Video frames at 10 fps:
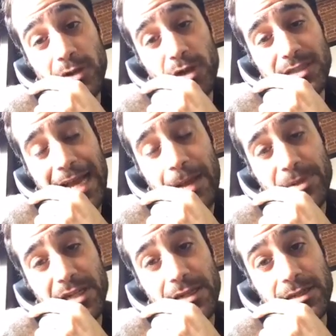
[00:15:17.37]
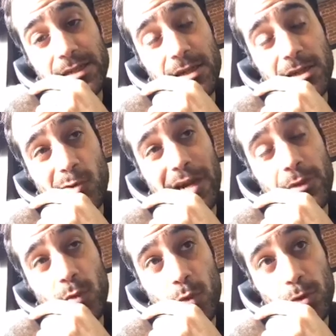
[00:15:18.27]
what is happening around
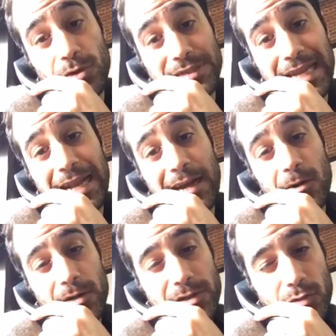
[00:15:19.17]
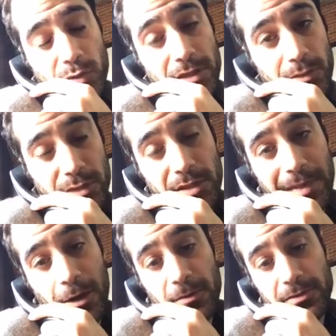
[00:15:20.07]
the world now is really, really
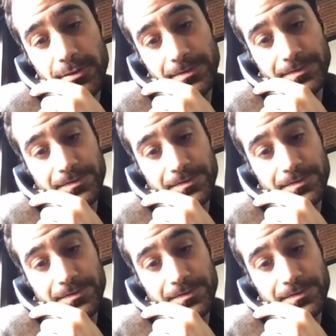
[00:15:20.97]
powerful.